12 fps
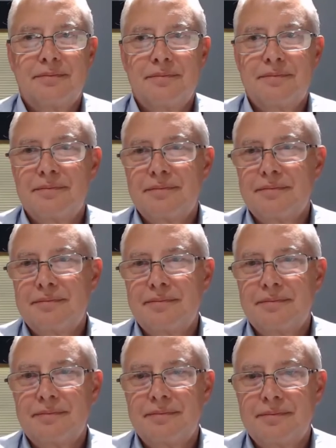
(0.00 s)

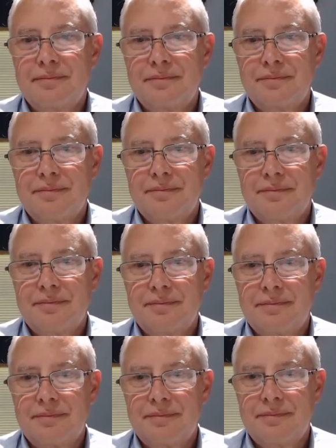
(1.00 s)

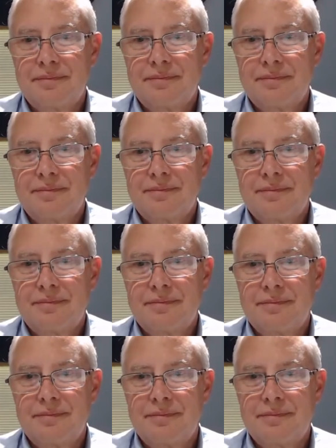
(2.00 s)

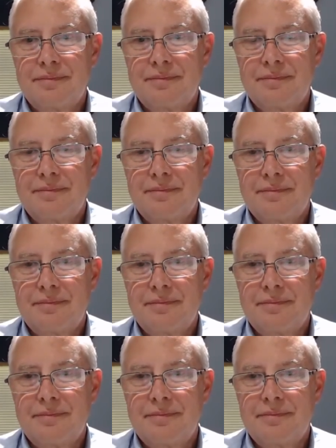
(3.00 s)

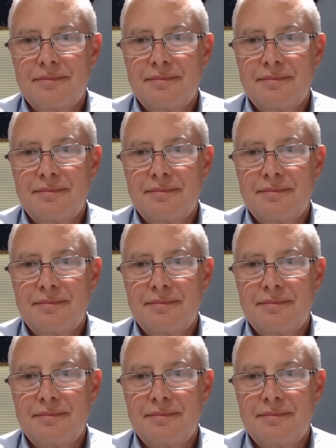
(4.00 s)
[no speech]